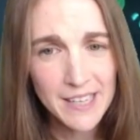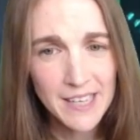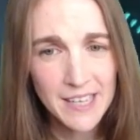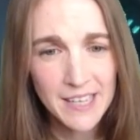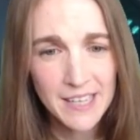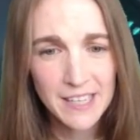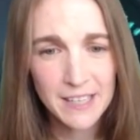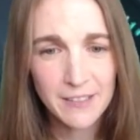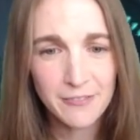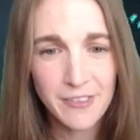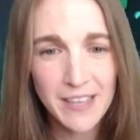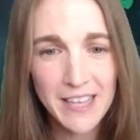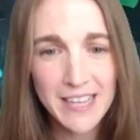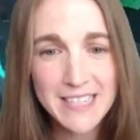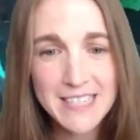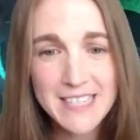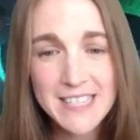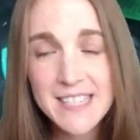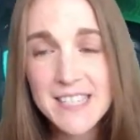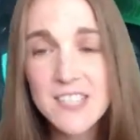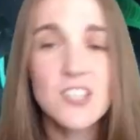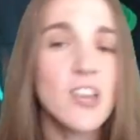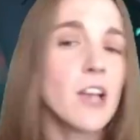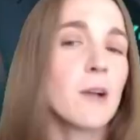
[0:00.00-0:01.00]
if they get to
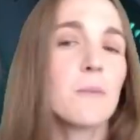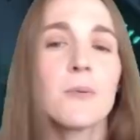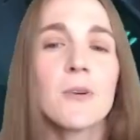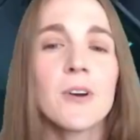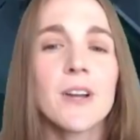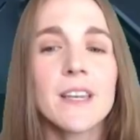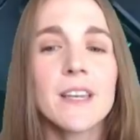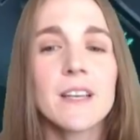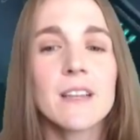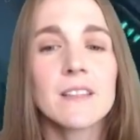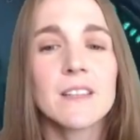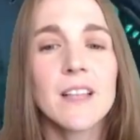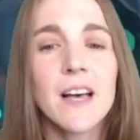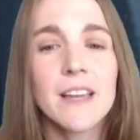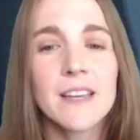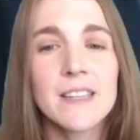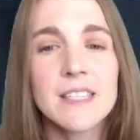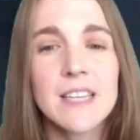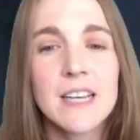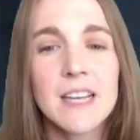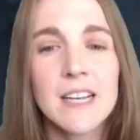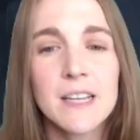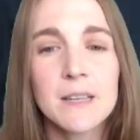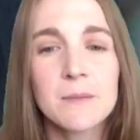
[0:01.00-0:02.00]
this checkpoint, a lot of
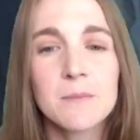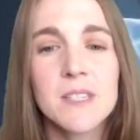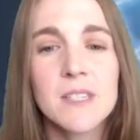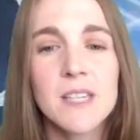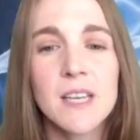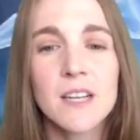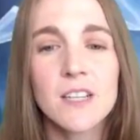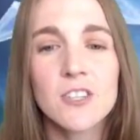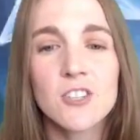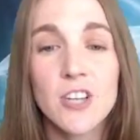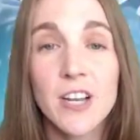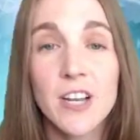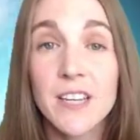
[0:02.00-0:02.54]
times I'll try